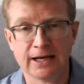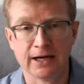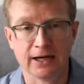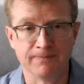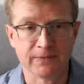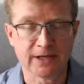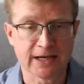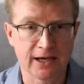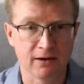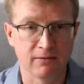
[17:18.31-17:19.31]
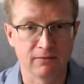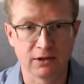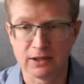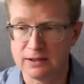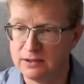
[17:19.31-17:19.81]
how
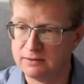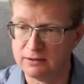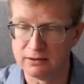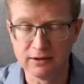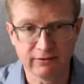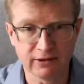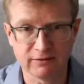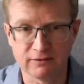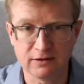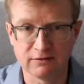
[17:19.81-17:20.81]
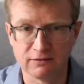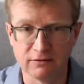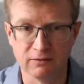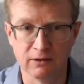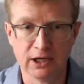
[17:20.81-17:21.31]
he delivers these two